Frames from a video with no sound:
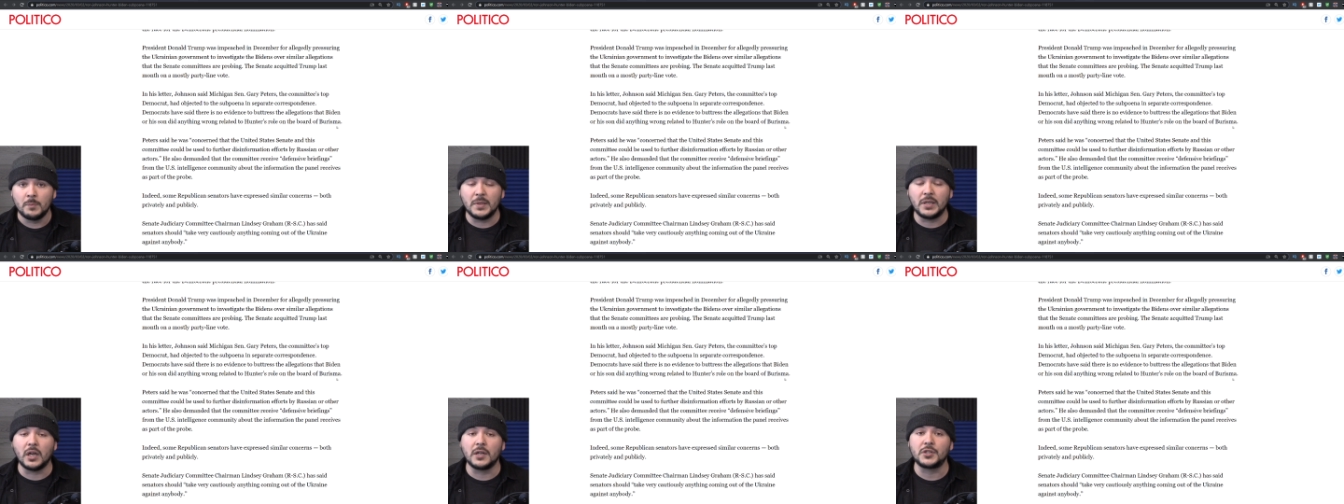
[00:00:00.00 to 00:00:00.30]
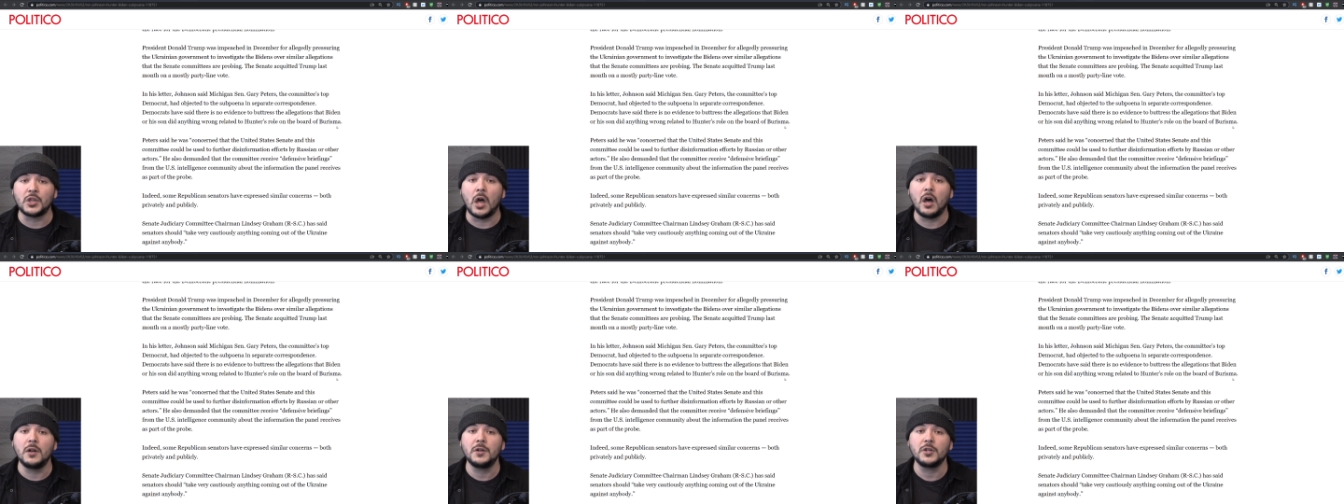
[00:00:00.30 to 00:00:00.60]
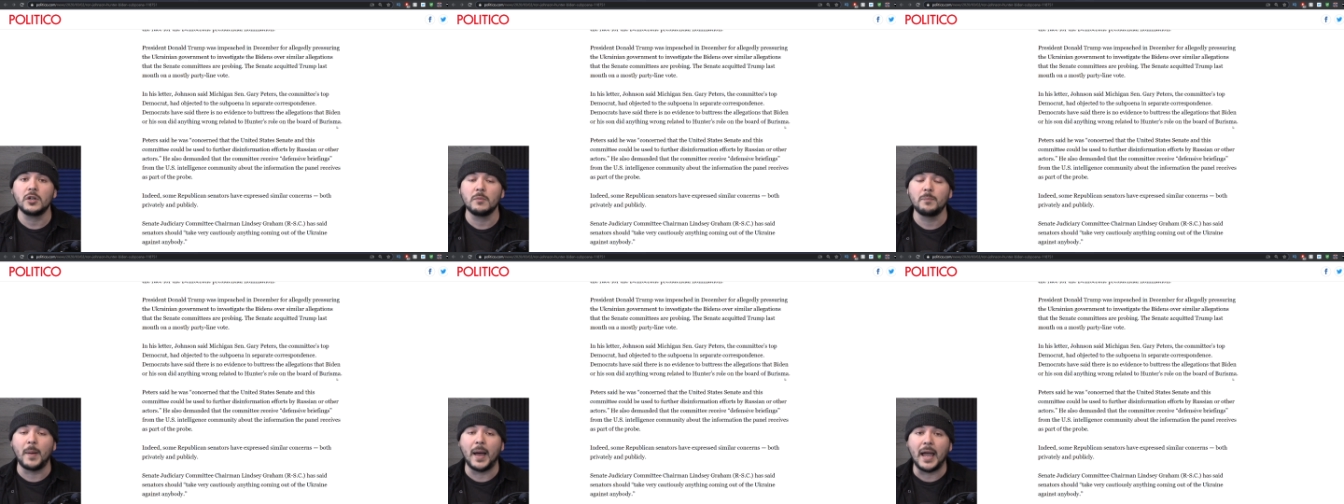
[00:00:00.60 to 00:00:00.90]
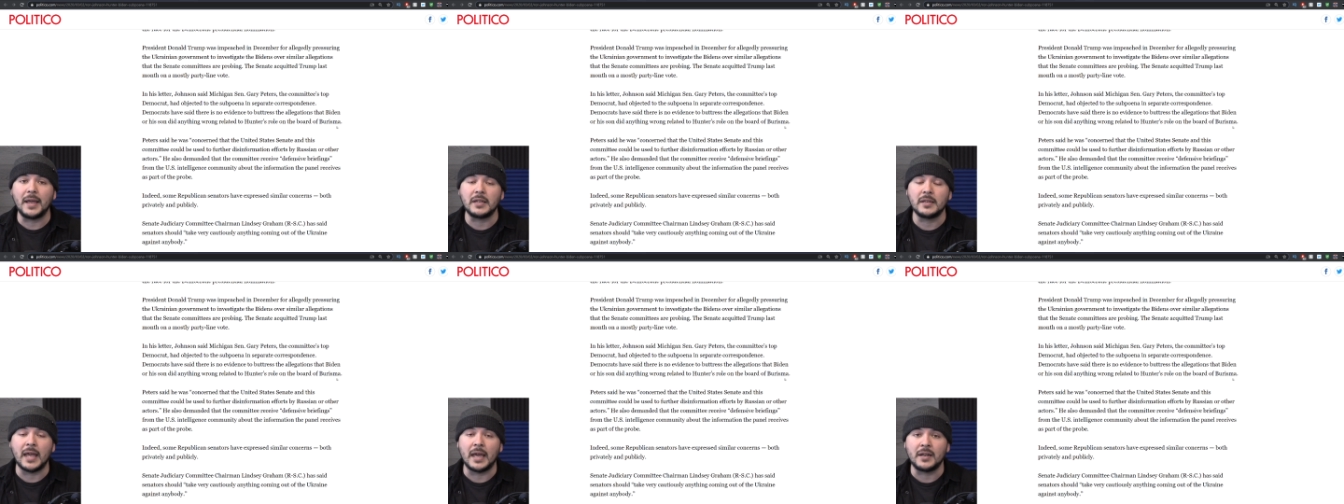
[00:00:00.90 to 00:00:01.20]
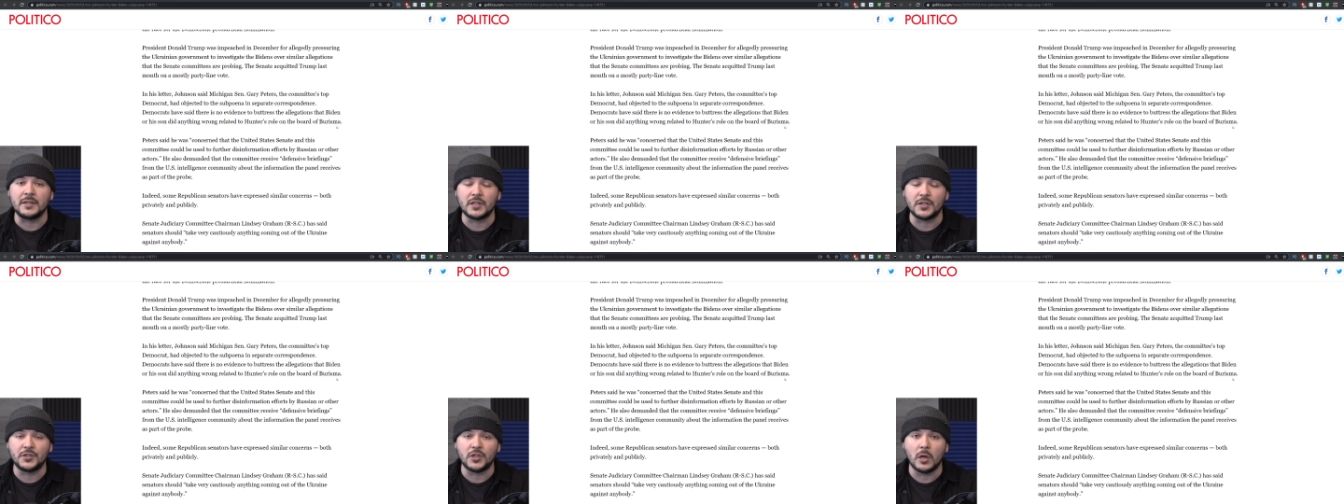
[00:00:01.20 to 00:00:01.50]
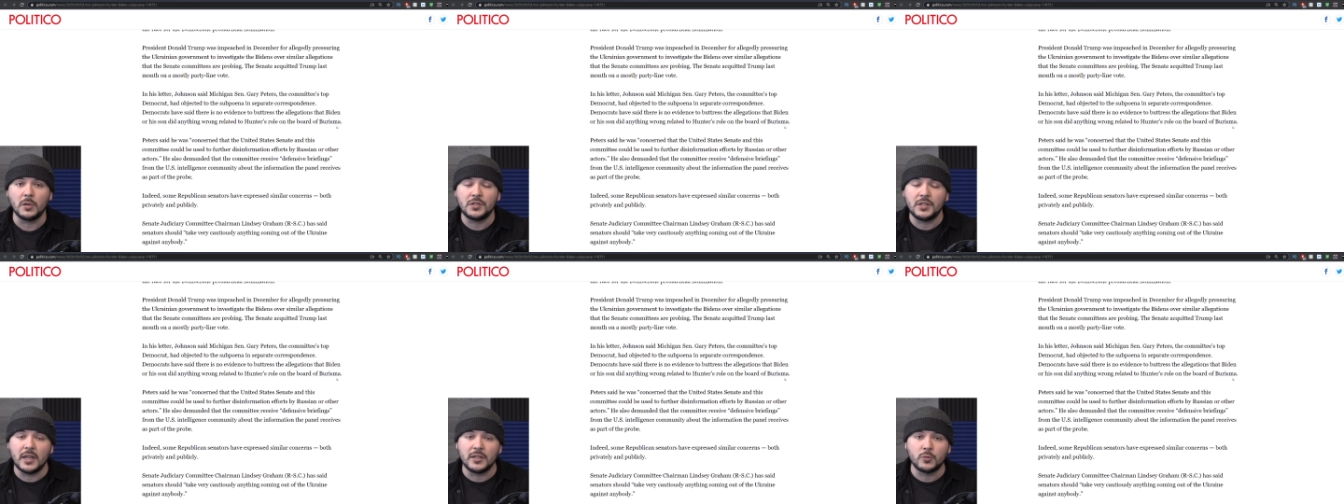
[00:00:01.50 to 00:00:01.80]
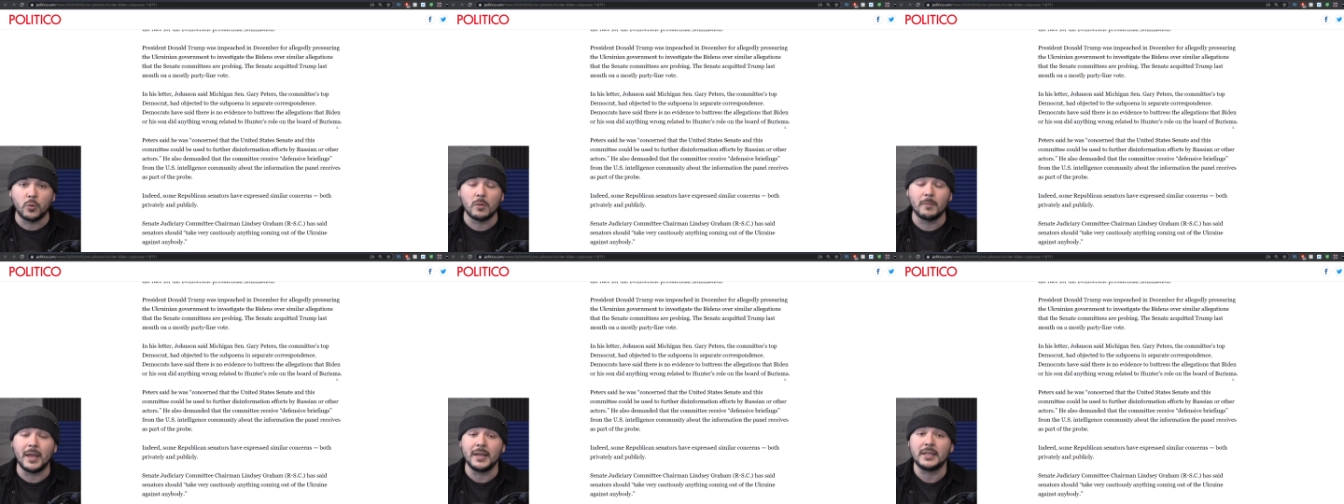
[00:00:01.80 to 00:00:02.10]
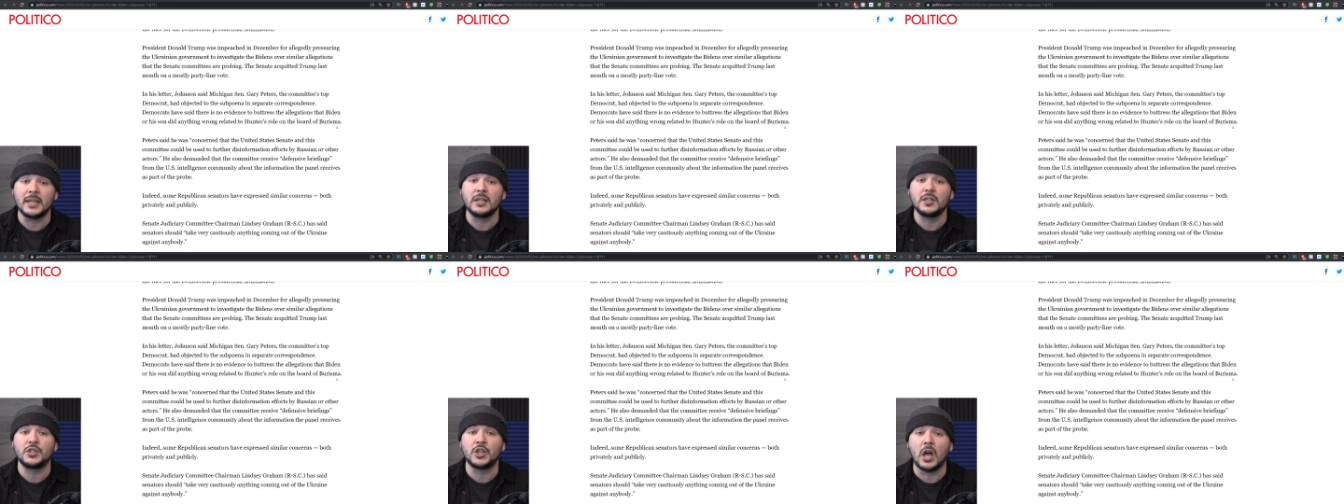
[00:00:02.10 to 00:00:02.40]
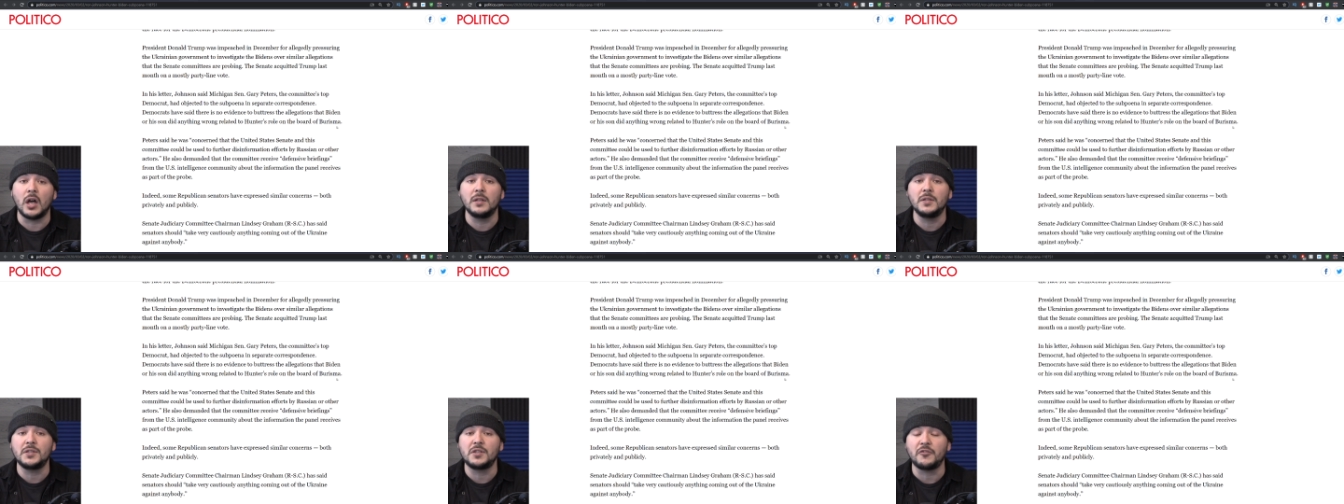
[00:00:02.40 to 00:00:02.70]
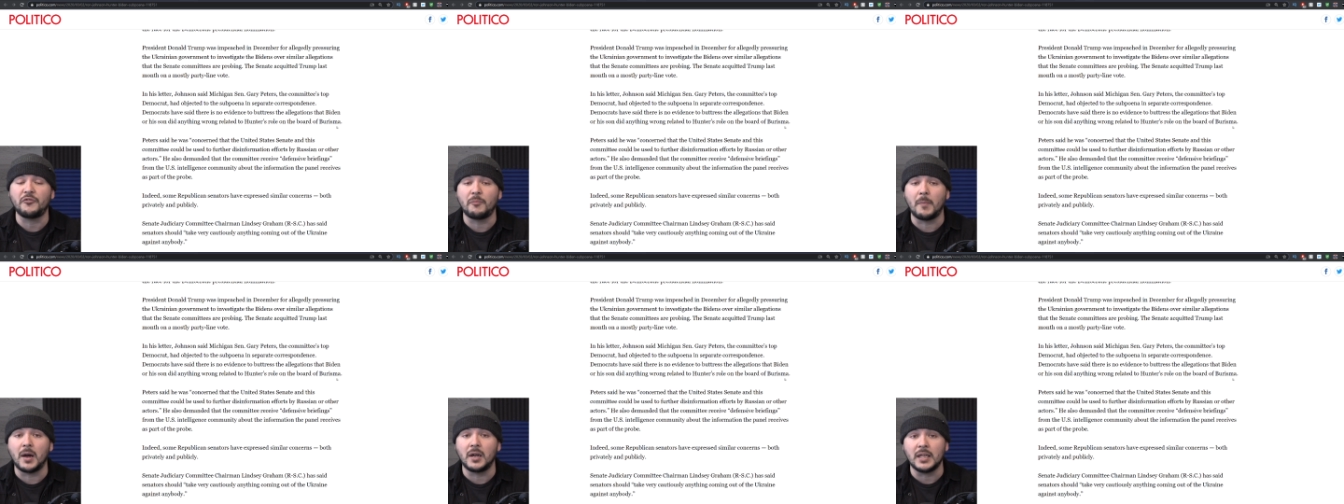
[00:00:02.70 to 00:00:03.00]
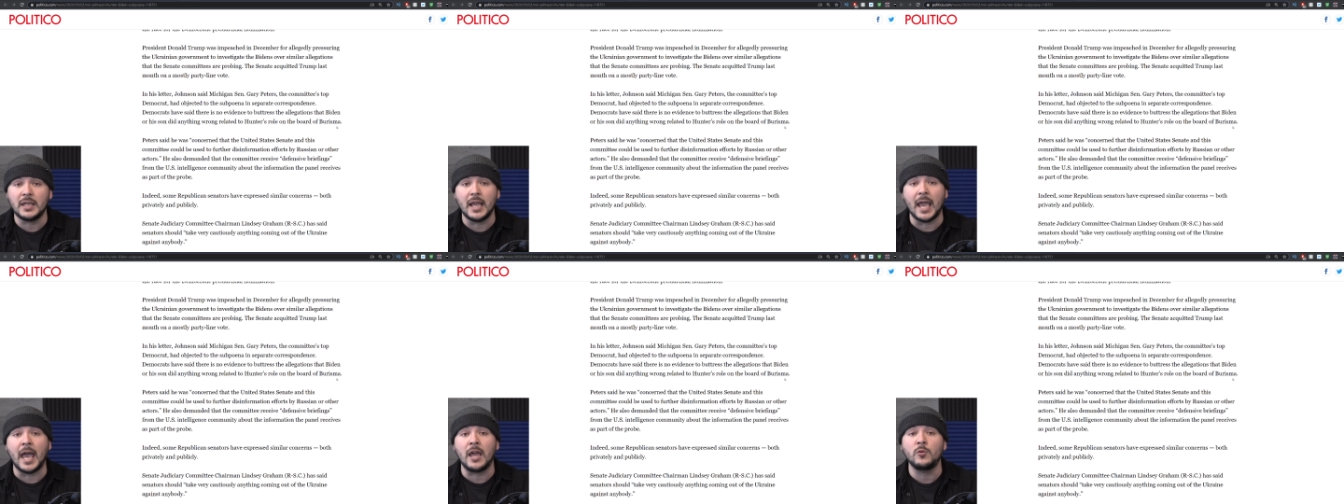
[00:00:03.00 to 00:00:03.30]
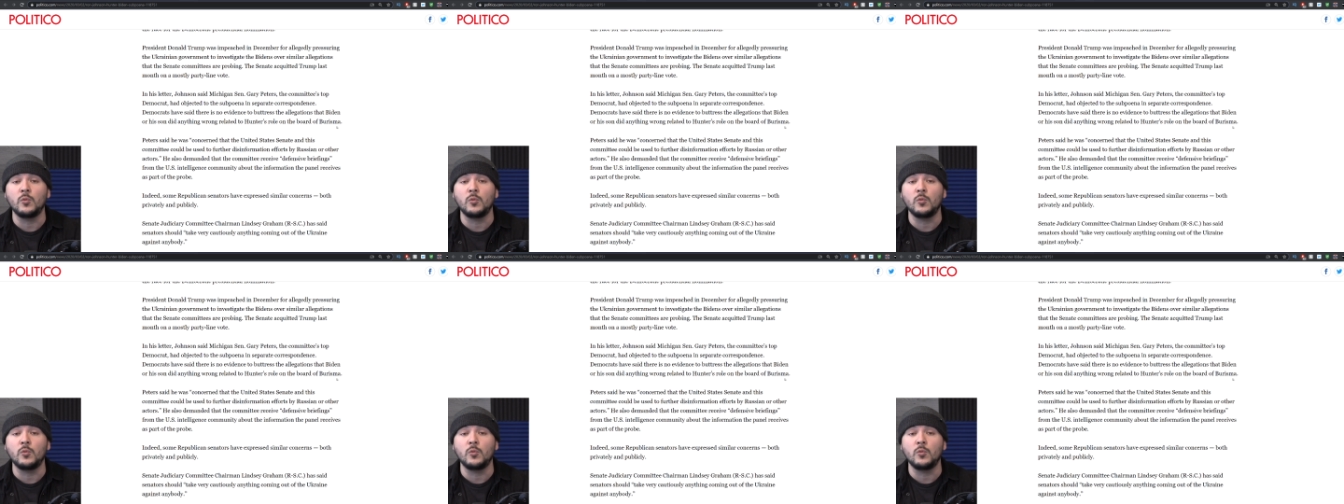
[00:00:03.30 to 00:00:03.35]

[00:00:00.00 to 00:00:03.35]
Because Hunter Biden and his associates were making tons of money,